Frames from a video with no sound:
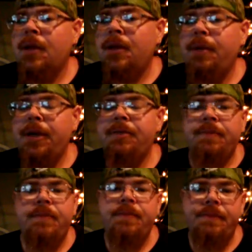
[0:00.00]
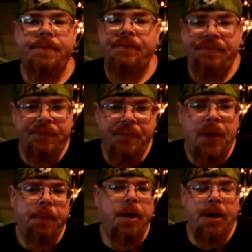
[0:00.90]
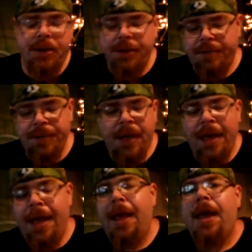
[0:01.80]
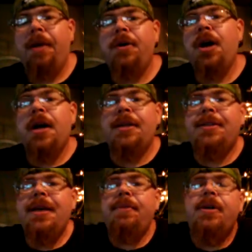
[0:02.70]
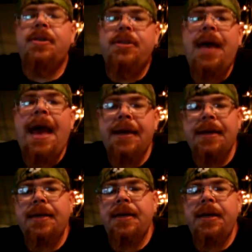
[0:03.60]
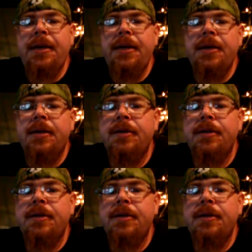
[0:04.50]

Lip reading: I mean, be honest here. We're not in a state where it's technically